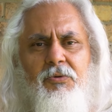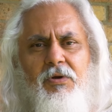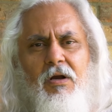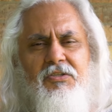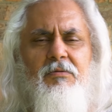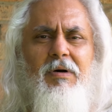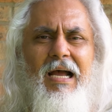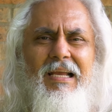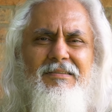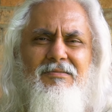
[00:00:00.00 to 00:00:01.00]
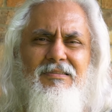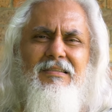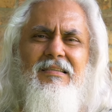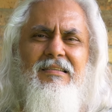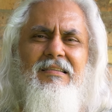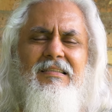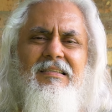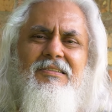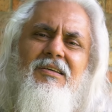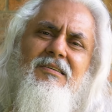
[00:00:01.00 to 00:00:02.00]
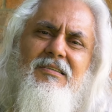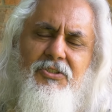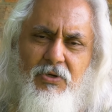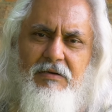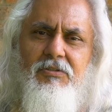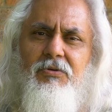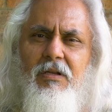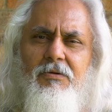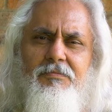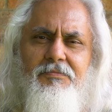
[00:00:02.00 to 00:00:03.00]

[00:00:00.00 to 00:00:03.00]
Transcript: in regards to buying a travel trailer.